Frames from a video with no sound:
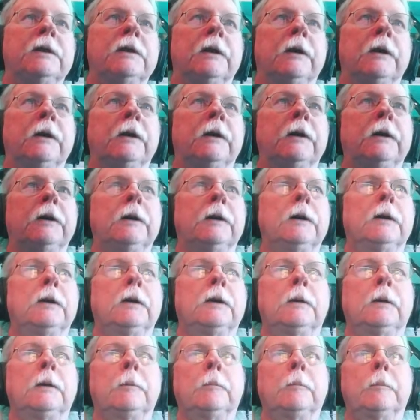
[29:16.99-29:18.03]

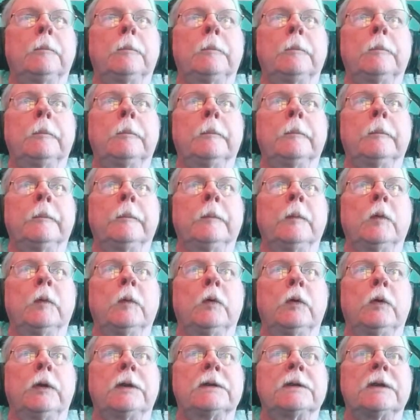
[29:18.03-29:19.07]
I'm
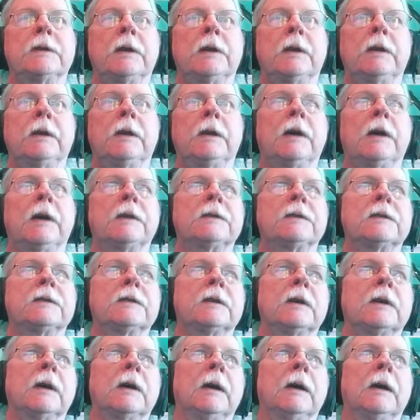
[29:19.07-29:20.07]
going to say yes.